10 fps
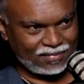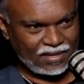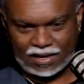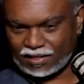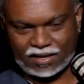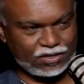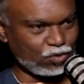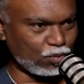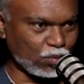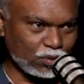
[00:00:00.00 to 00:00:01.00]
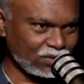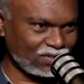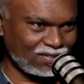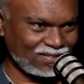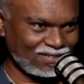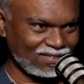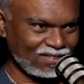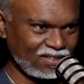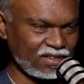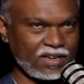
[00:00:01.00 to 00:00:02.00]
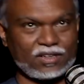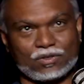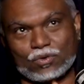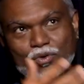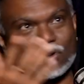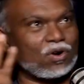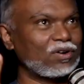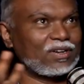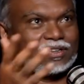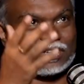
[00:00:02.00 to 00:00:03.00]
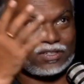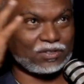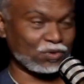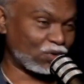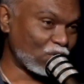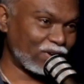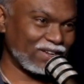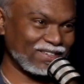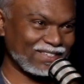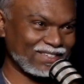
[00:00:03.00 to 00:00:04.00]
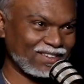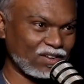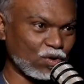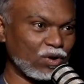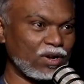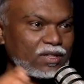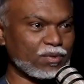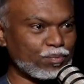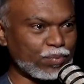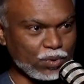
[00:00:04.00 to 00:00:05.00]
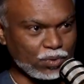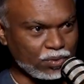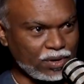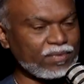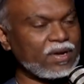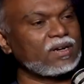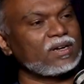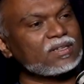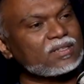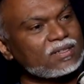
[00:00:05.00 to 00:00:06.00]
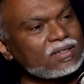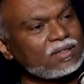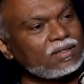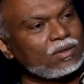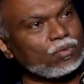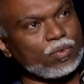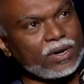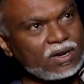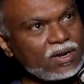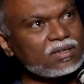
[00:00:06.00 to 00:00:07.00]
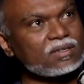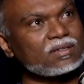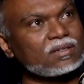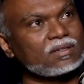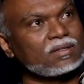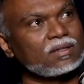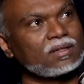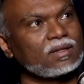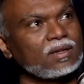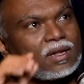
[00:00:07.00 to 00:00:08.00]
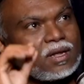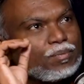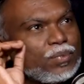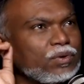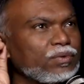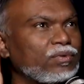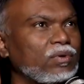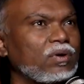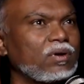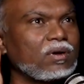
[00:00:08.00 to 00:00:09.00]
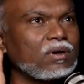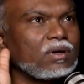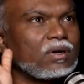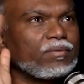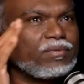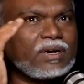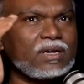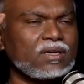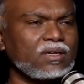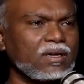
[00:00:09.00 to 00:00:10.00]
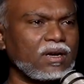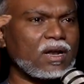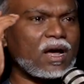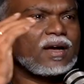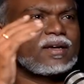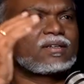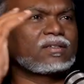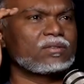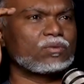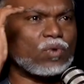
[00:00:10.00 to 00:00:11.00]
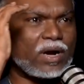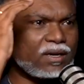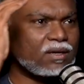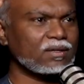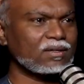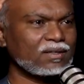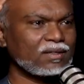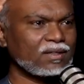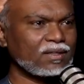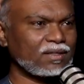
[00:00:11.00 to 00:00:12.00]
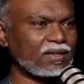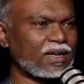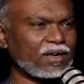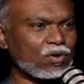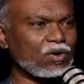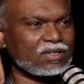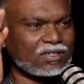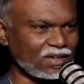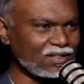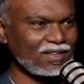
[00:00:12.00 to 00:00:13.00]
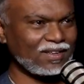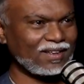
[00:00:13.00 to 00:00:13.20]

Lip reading: And there is no books, there is no God, and there is no goddess, only the pure awareness, witness, beautiful, very lighter white that I call Sakti.